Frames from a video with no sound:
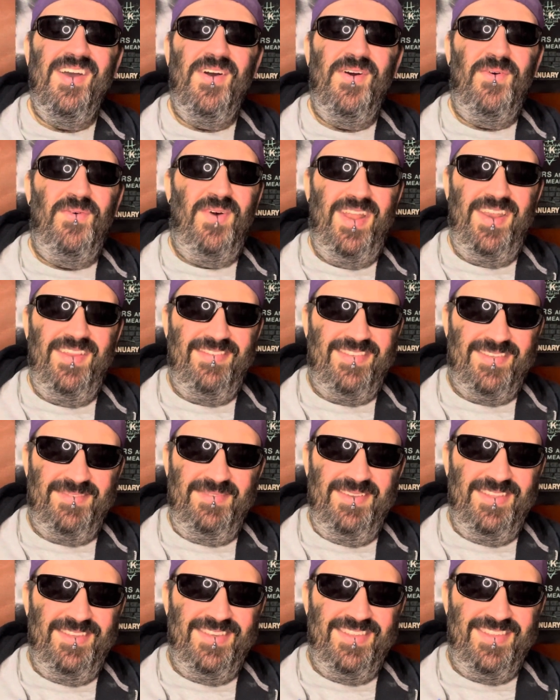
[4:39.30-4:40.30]
what if
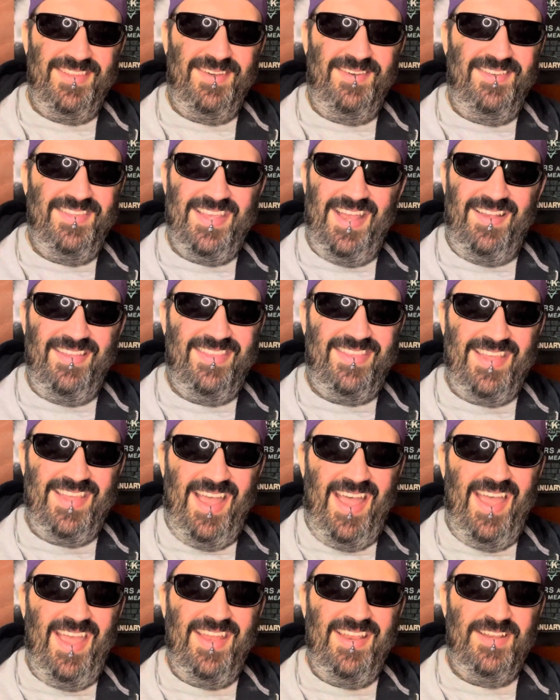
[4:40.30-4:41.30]
somebody just goes
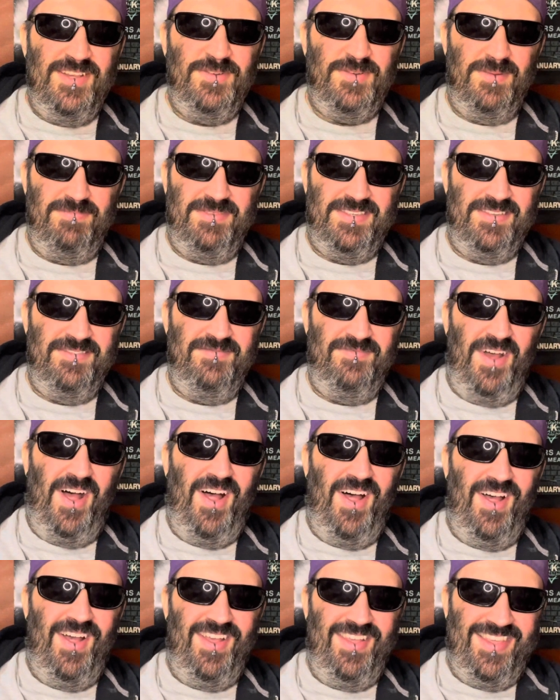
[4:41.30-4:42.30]
outside and trips and
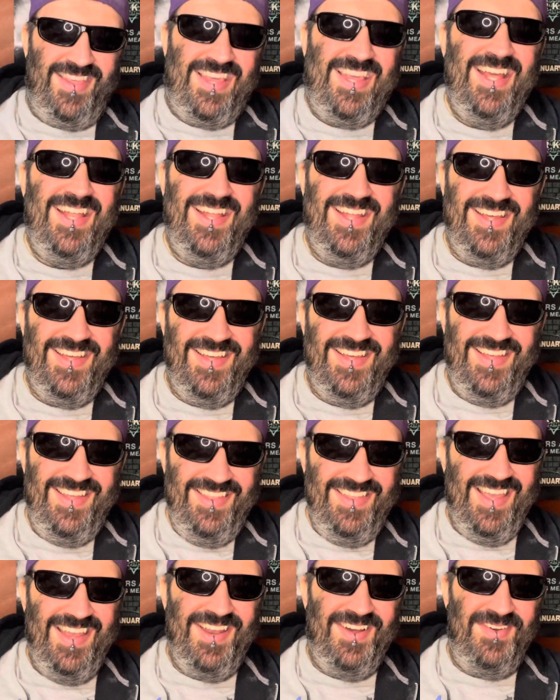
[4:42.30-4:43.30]
falls
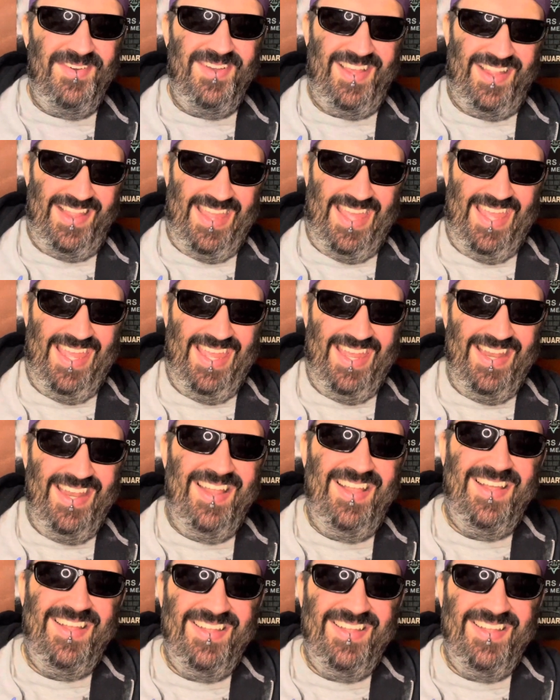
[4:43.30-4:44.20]
and they don't clean?